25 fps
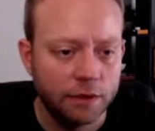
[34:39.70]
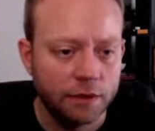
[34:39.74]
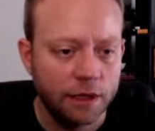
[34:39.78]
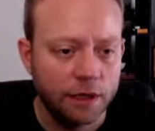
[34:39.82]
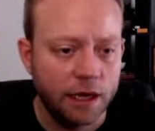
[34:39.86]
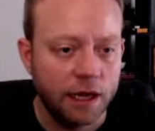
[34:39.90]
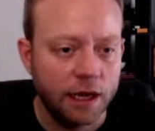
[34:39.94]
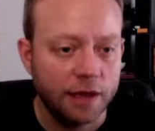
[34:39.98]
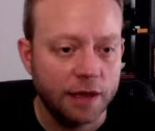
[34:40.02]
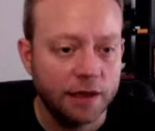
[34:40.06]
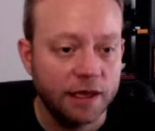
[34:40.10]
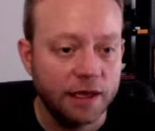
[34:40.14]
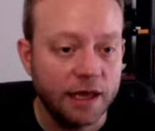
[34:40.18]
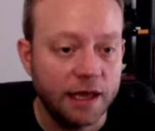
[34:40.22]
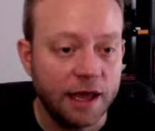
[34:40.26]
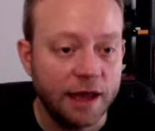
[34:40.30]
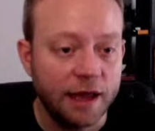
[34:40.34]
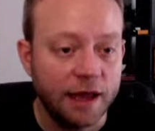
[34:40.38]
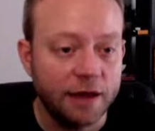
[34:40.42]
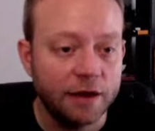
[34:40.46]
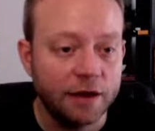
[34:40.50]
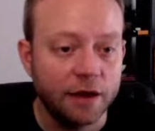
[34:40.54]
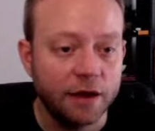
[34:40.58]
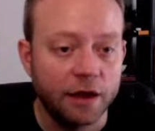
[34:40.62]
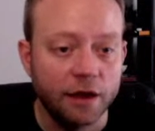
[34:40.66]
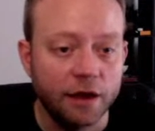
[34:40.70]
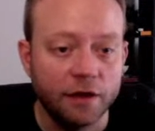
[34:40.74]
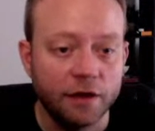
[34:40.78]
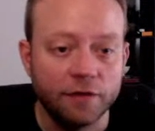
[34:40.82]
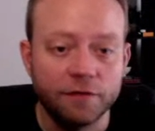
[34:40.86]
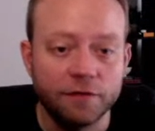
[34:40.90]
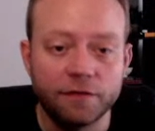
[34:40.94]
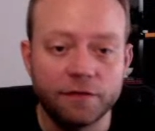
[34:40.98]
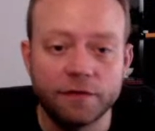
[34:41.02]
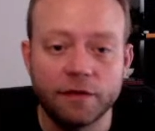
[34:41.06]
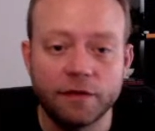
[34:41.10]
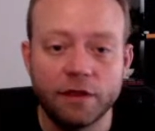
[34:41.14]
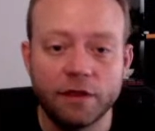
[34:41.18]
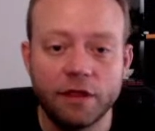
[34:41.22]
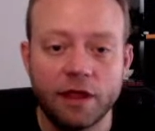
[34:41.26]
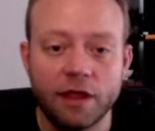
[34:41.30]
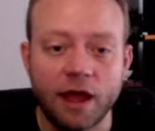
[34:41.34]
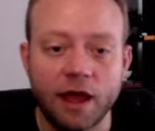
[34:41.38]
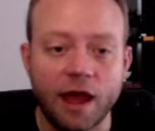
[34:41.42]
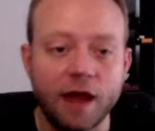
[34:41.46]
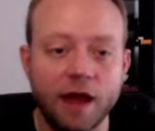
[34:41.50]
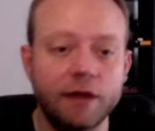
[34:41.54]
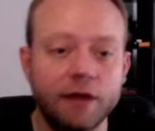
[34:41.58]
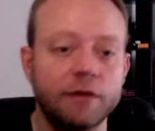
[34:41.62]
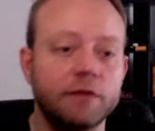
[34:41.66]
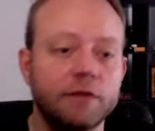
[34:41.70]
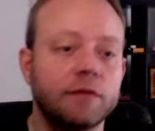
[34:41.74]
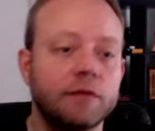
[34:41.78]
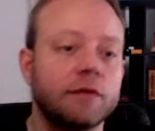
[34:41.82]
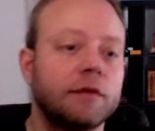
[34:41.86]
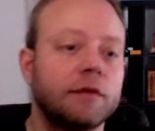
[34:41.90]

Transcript: at the end of that